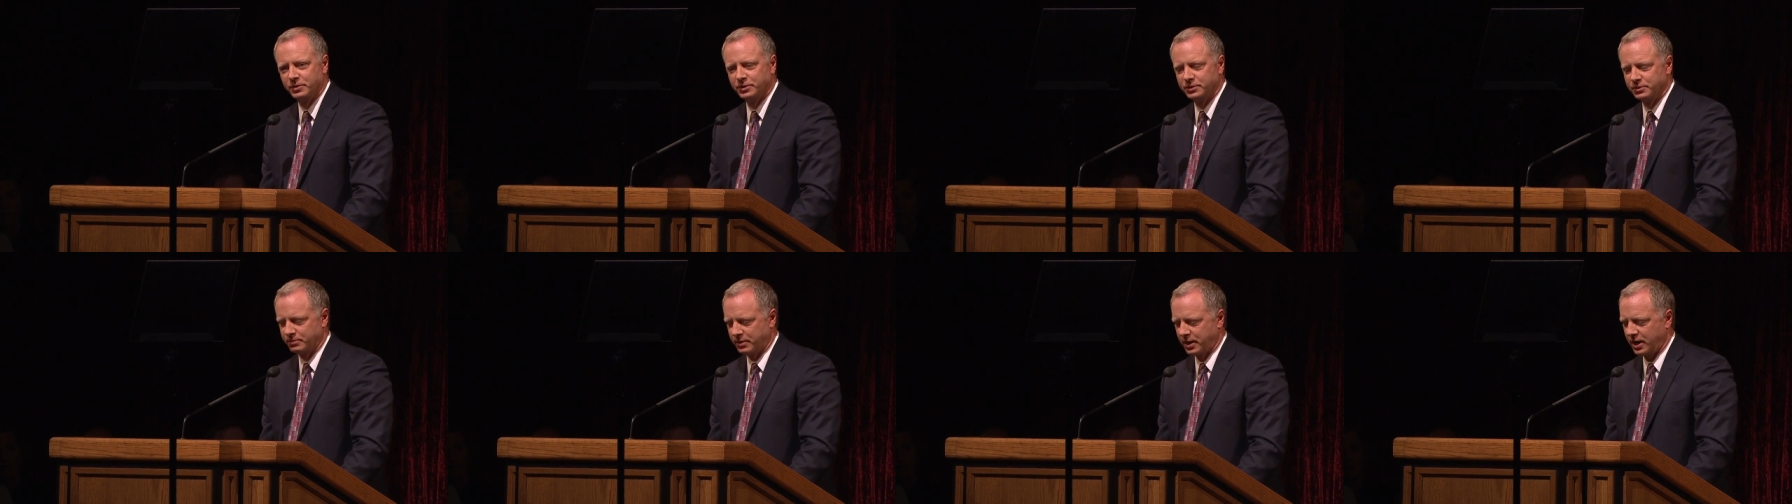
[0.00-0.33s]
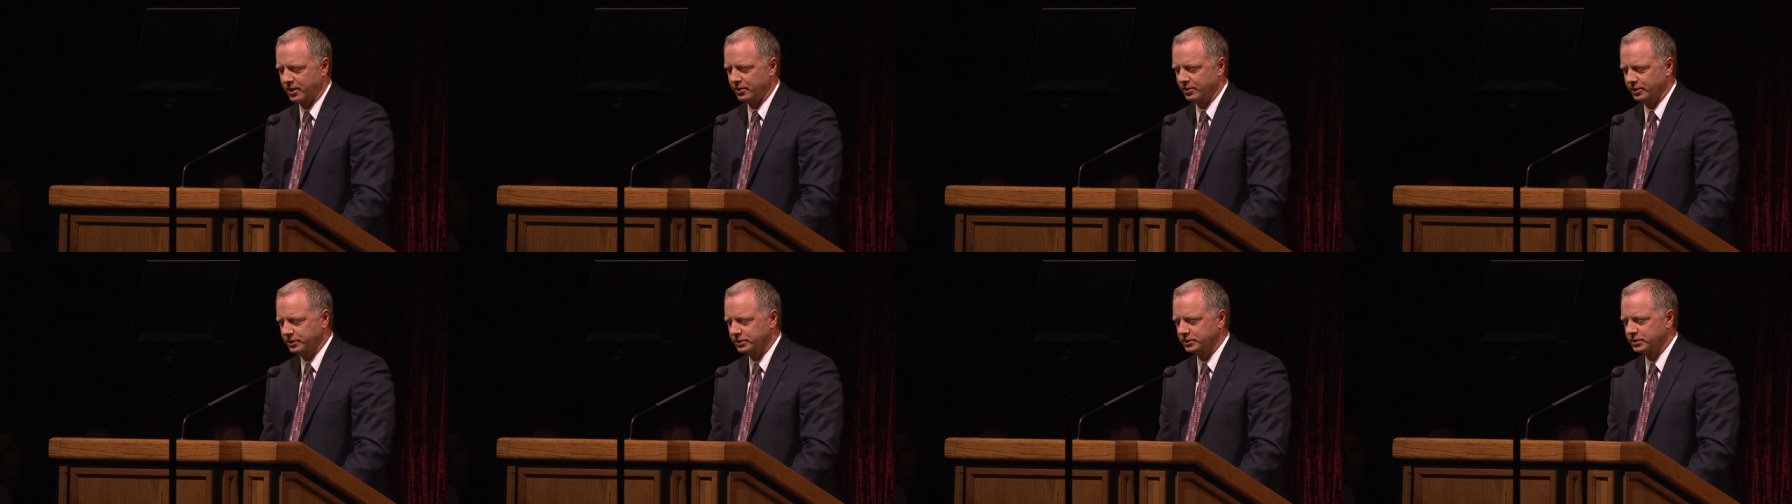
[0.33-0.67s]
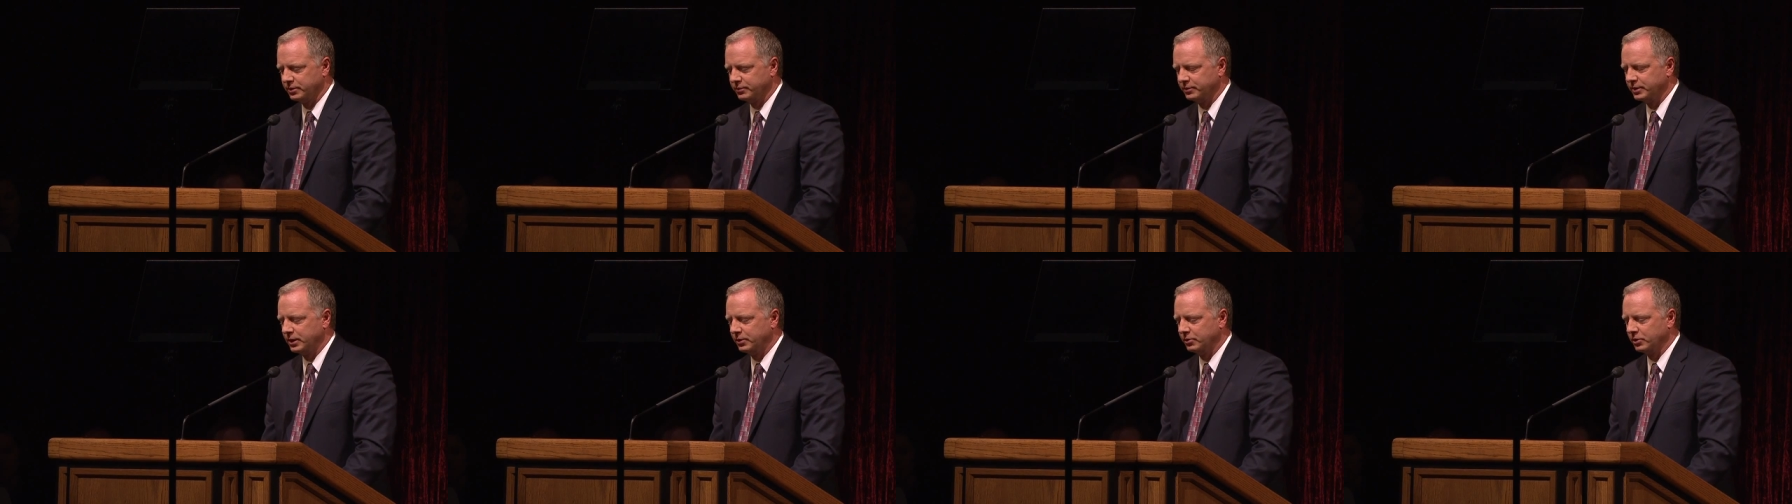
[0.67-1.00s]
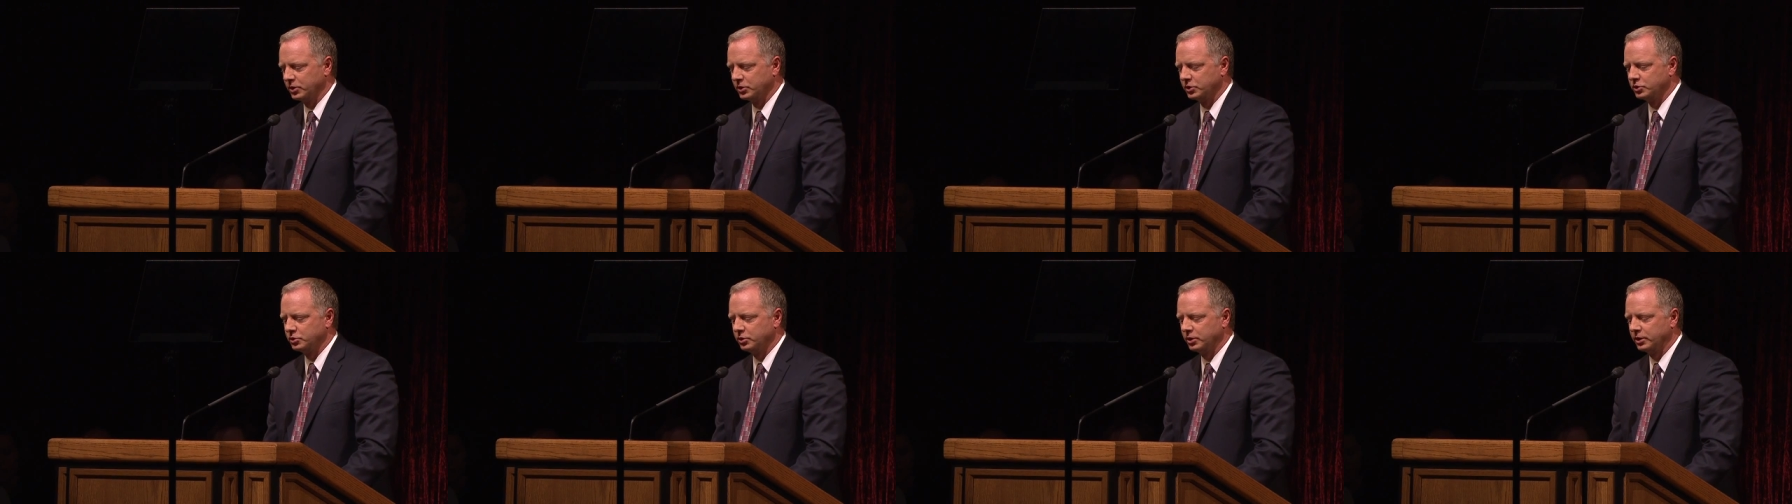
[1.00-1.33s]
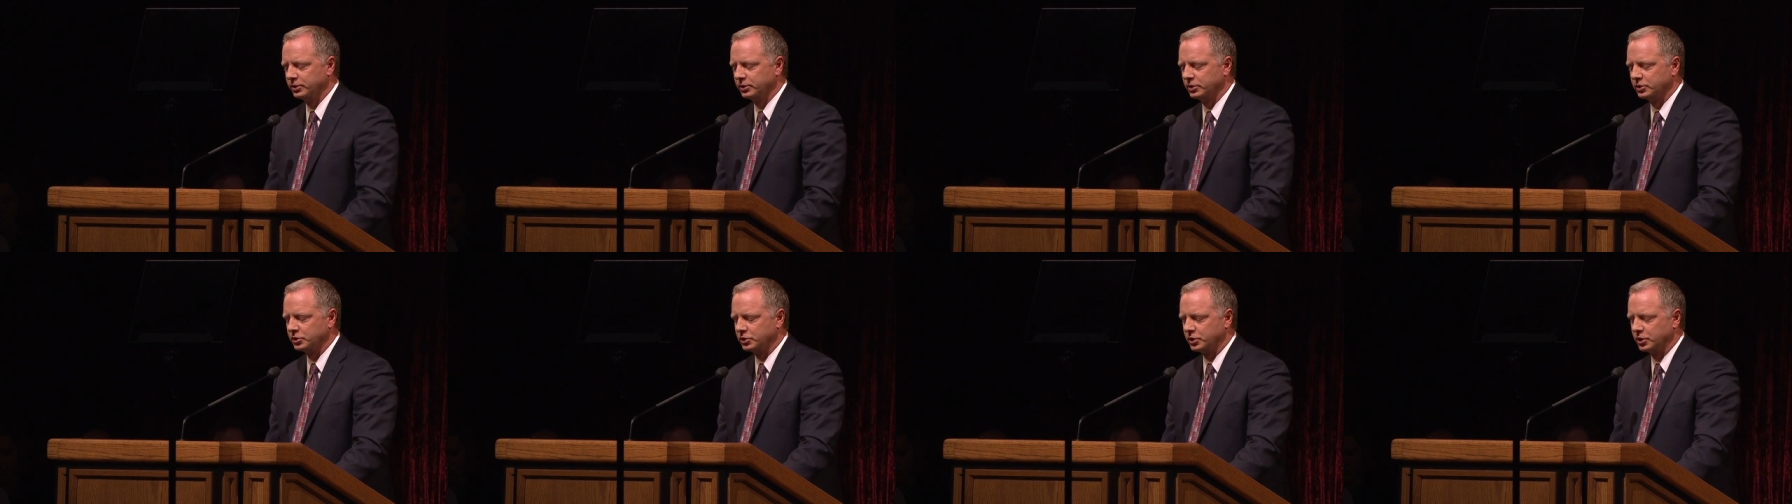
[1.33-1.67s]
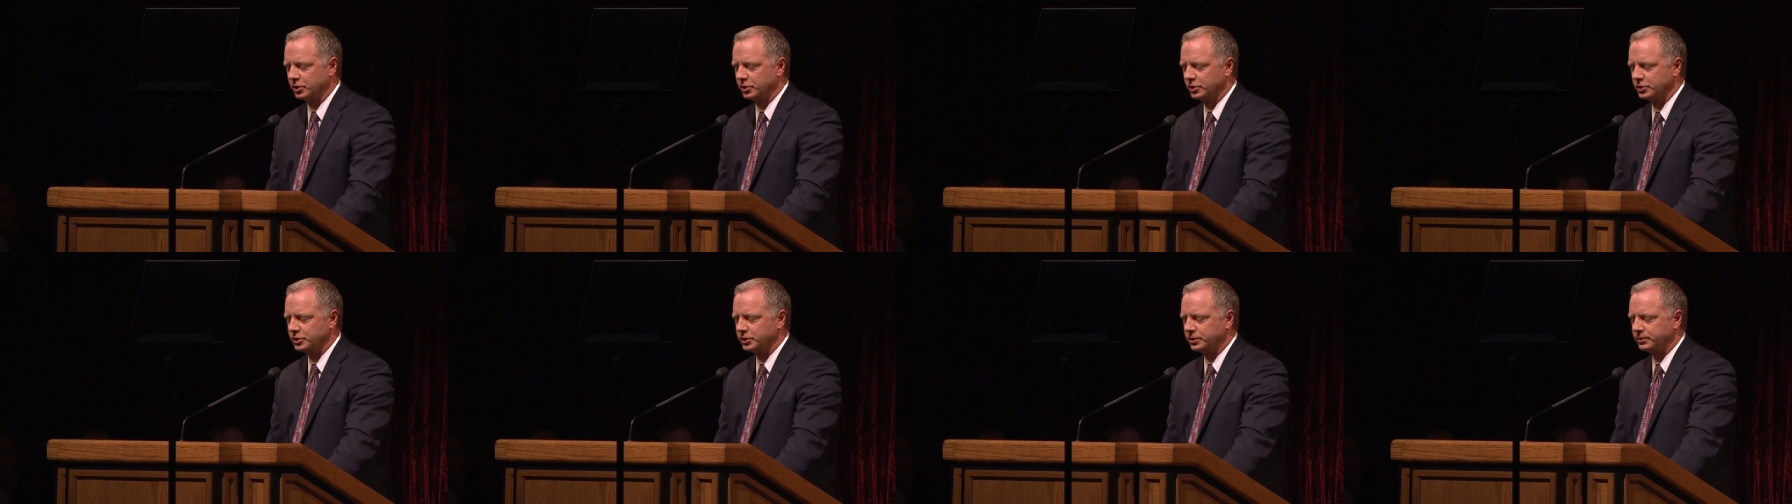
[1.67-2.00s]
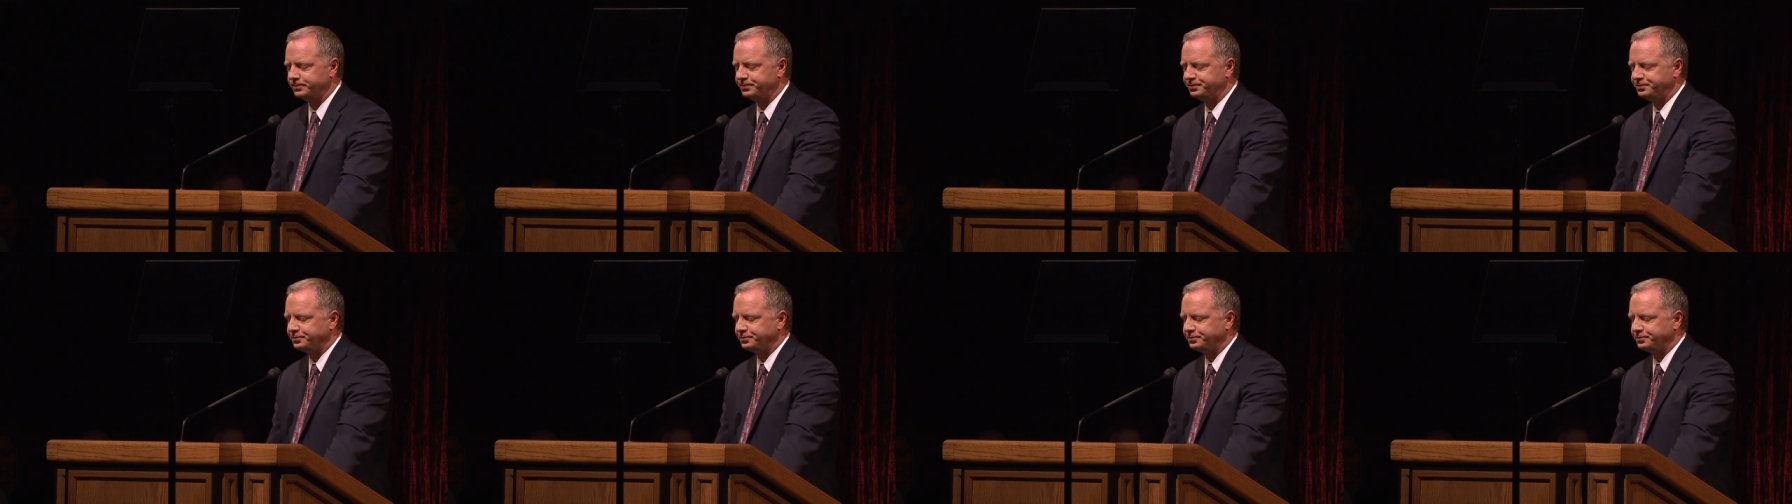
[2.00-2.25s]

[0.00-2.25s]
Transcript: his parents if he were to join the church.